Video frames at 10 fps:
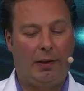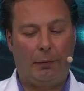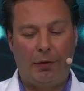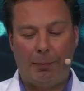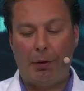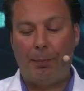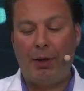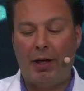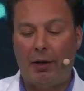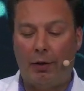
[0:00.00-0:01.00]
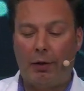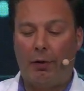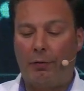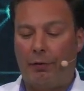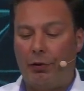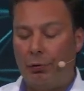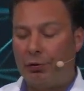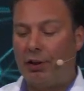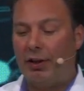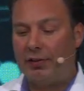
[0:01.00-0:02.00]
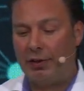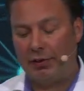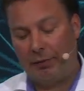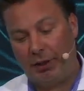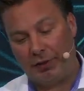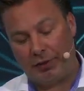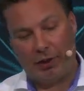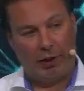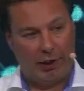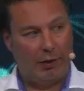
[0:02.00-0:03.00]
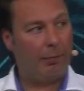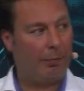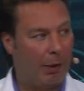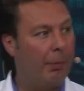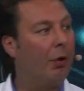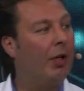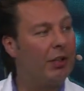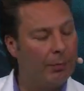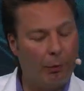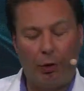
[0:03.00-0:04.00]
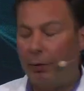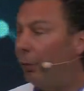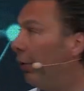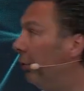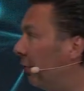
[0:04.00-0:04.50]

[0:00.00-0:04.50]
we prepared a lot of use cases, and we are still in preparation more and more use